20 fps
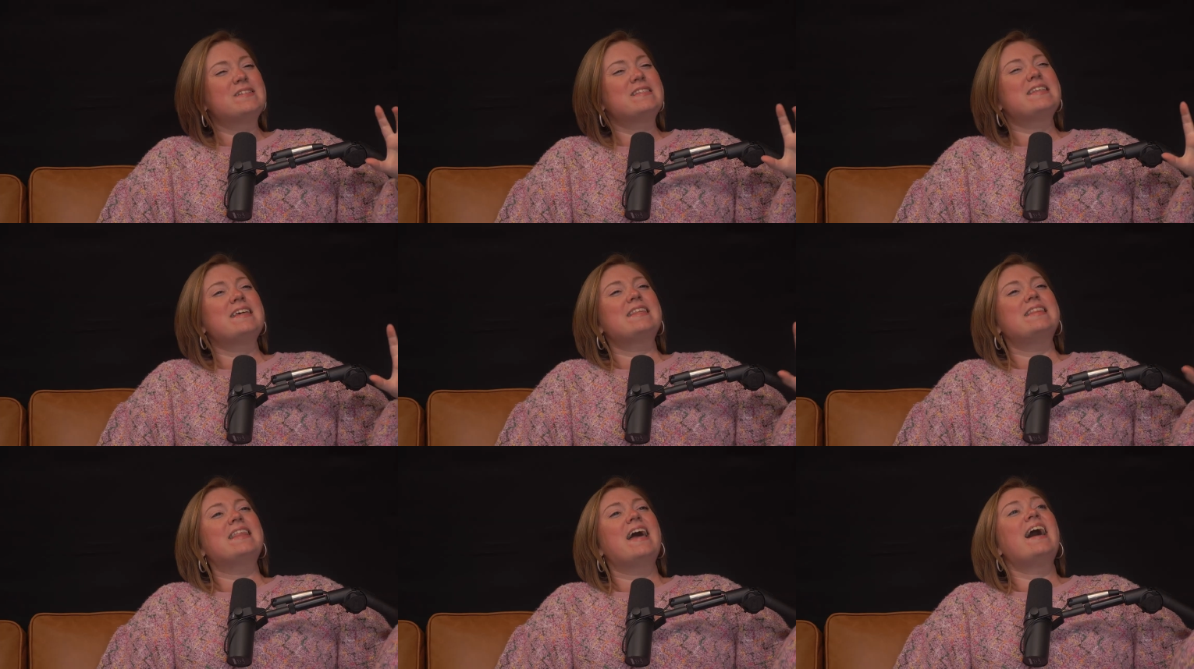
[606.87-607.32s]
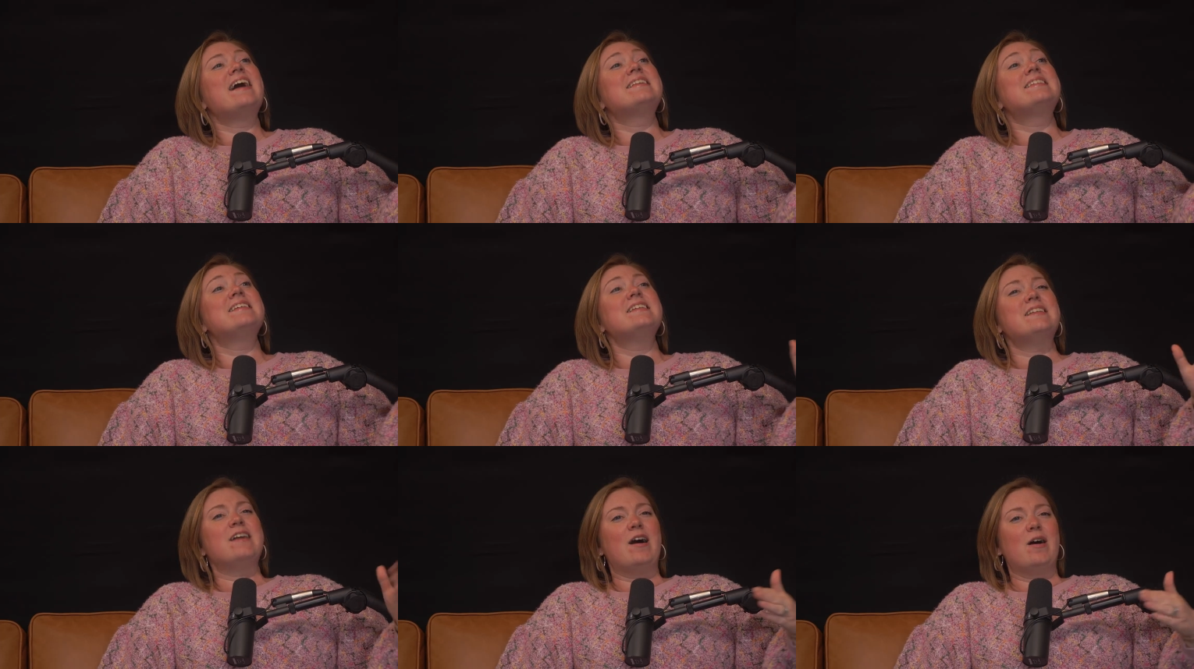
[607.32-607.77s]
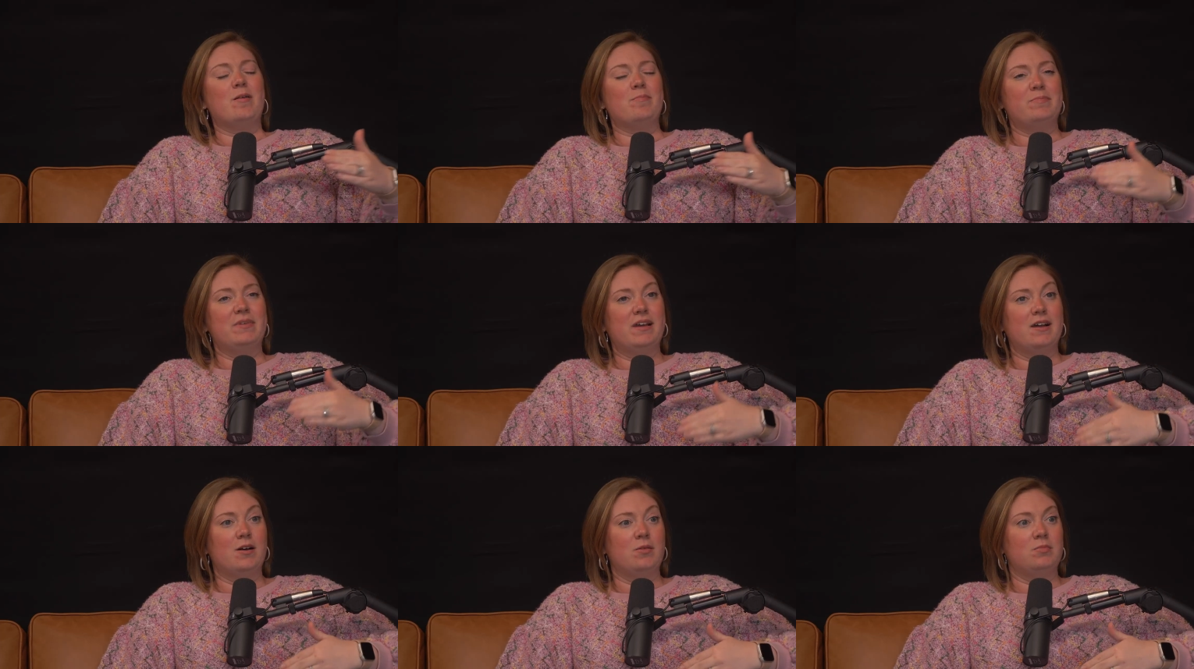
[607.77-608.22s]
was like that did not
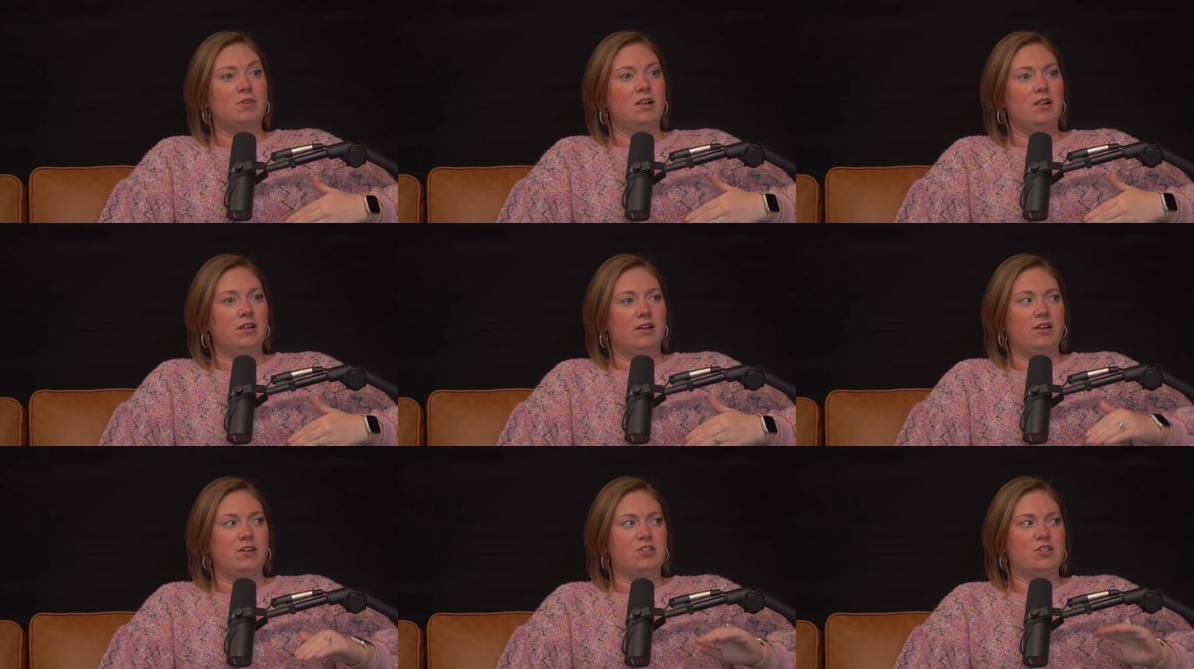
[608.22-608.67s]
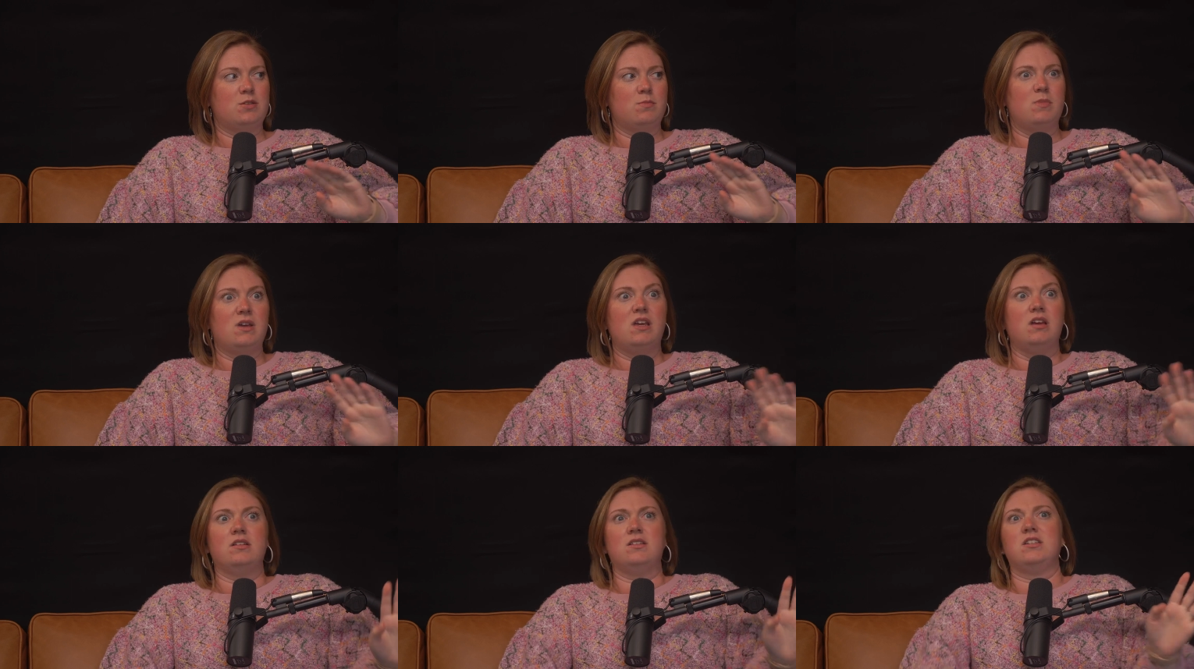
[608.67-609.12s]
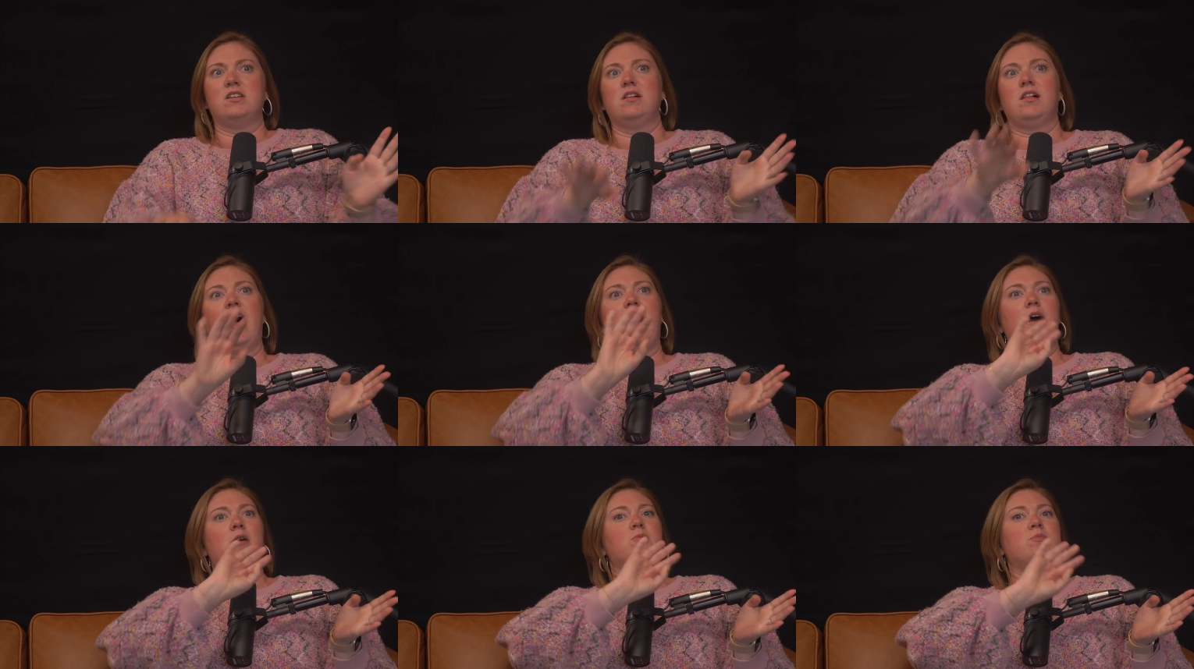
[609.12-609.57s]
become clear to me until
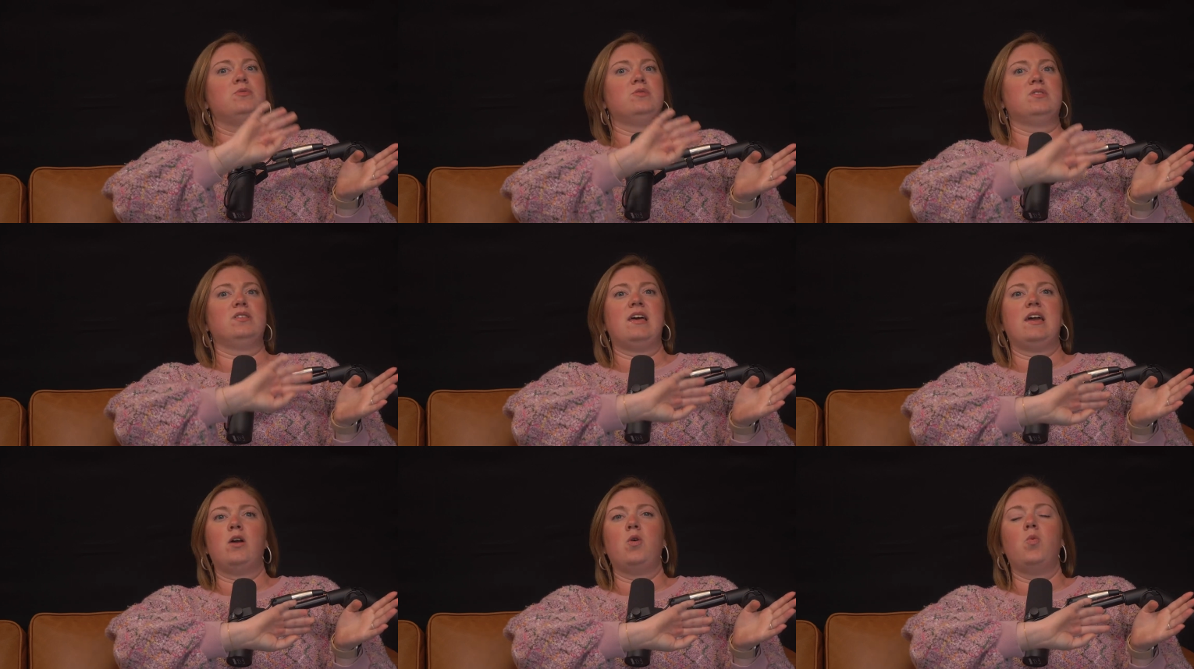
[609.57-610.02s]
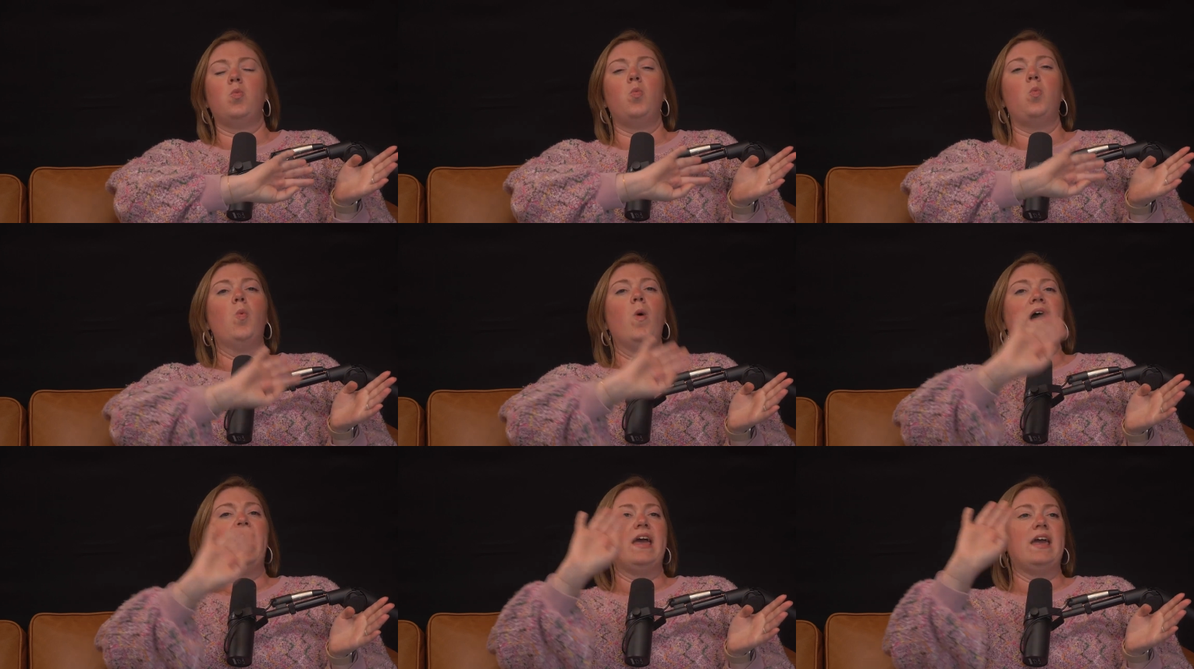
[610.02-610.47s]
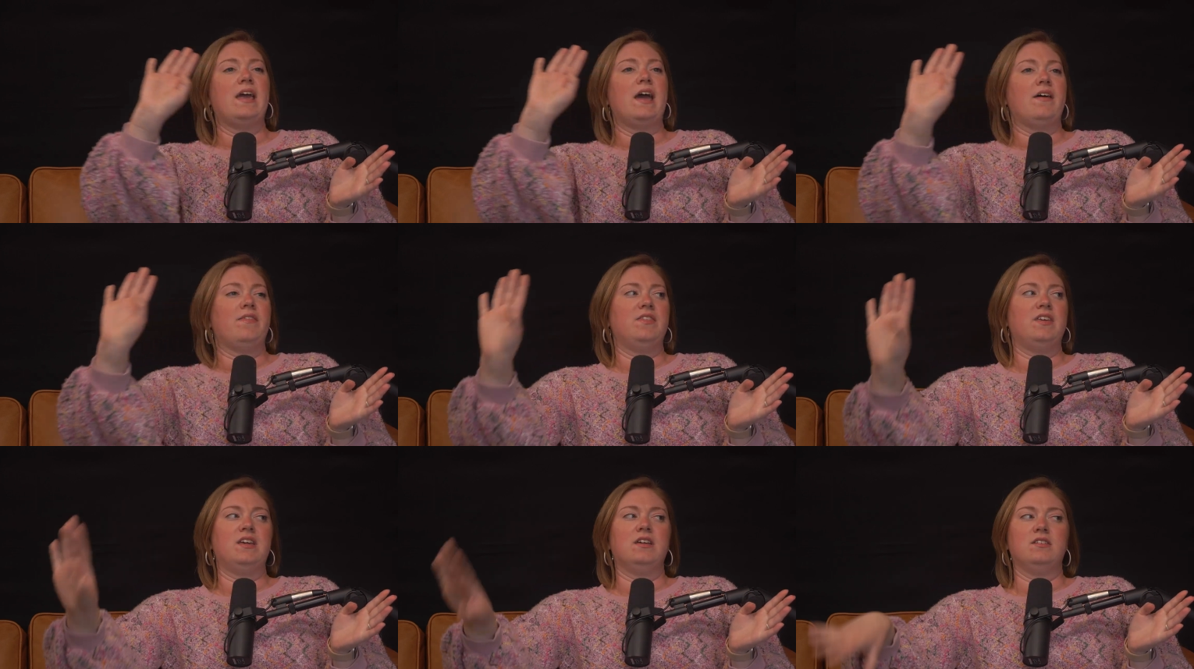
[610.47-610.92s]
I was like way
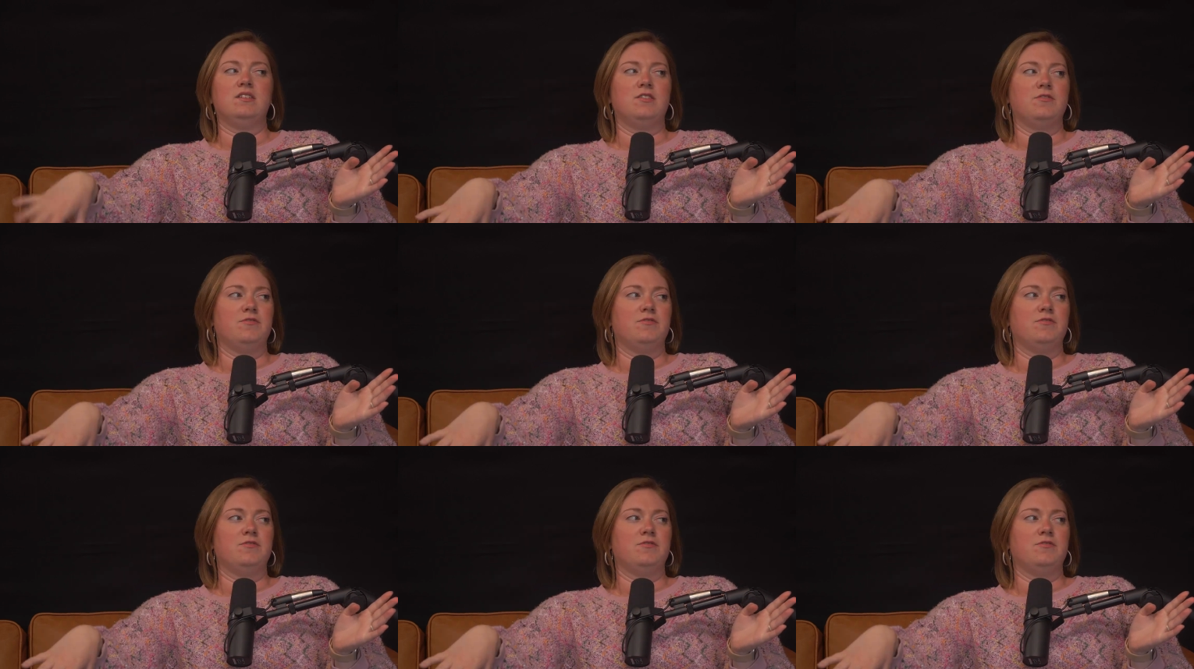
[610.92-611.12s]
at the end